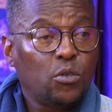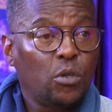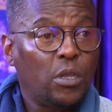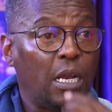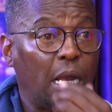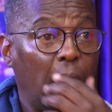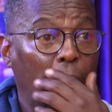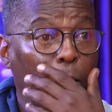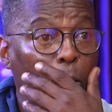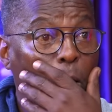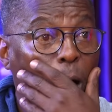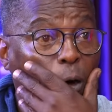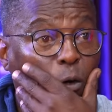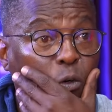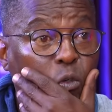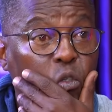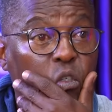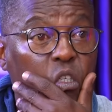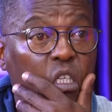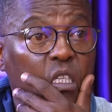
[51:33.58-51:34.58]
So that I know how
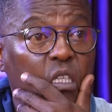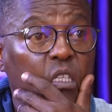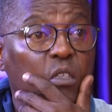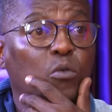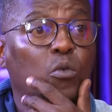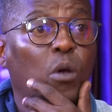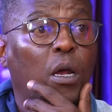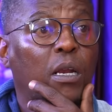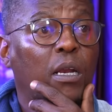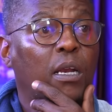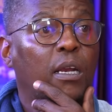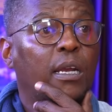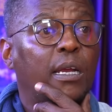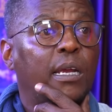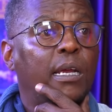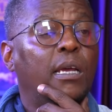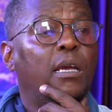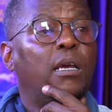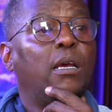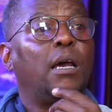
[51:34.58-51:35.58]
to treat this one.
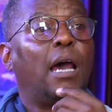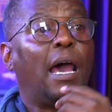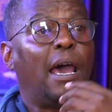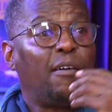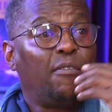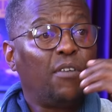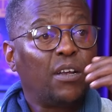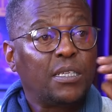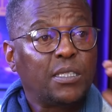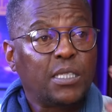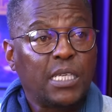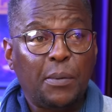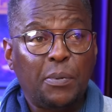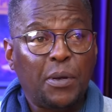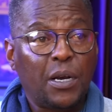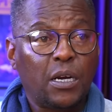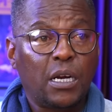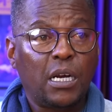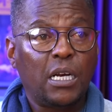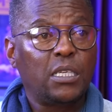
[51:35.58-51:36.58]
I have a
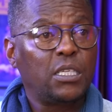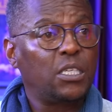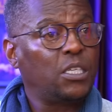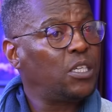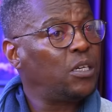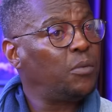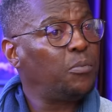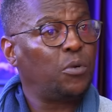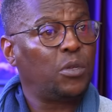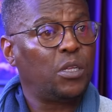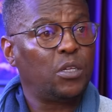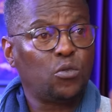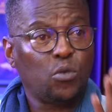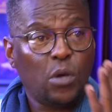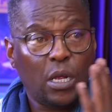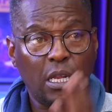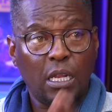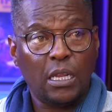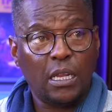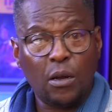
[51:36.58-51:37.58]
separate relationship with this
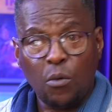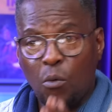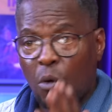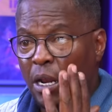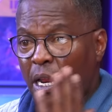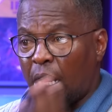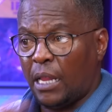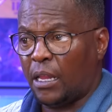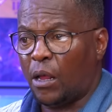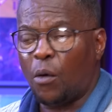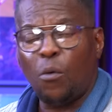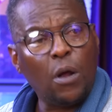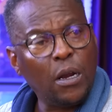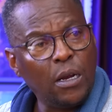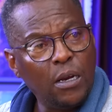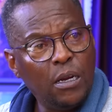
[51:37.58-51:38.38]
one and that one and that one.